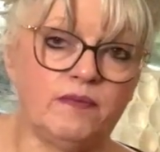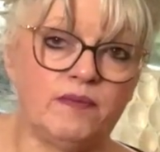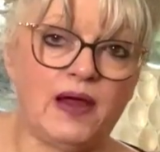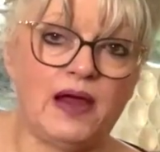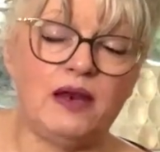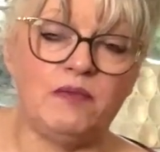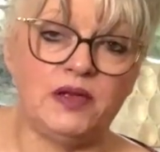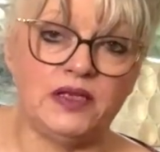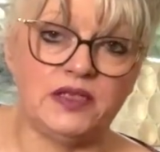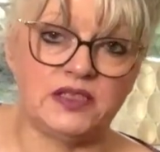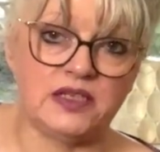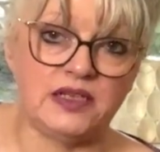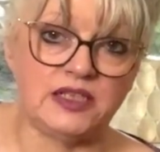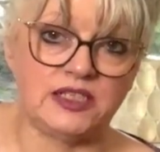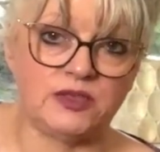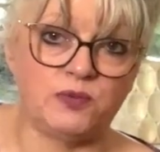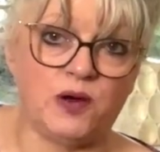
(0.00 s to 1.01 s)
element to
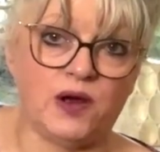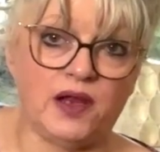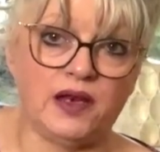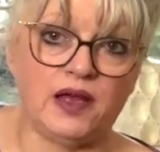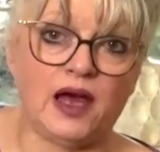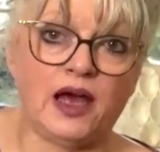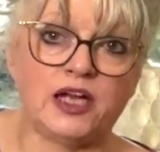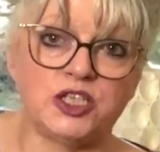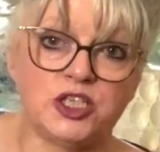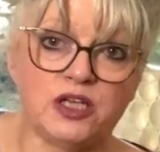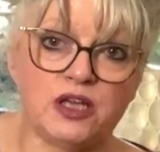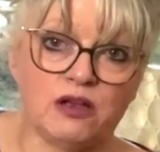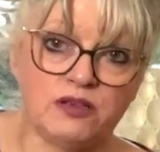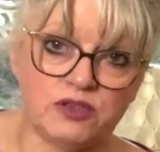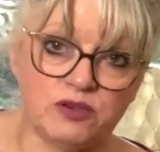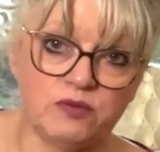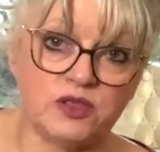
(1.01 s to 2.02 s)
this one actually
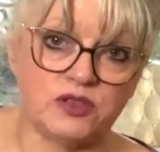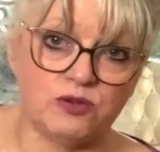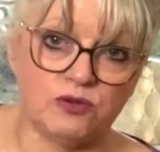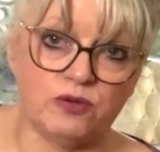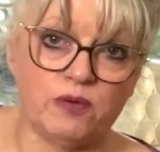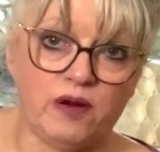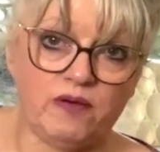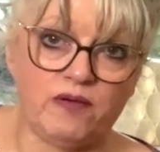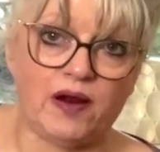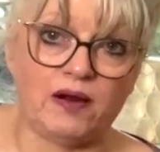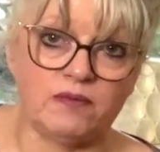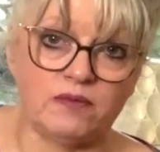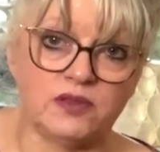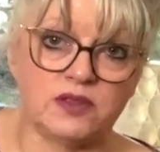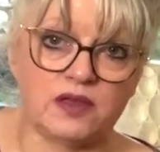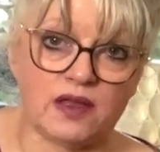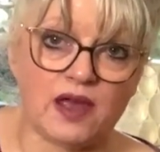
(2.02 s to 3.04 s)
goes almost all the way
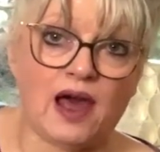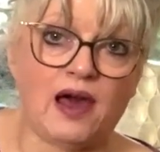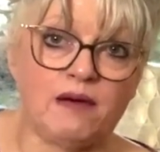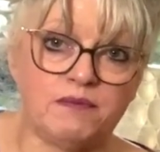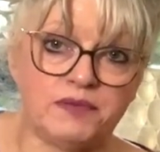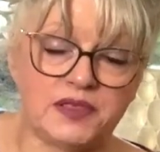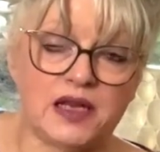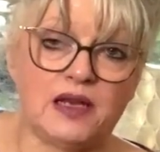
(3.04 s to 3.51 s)
around the caps,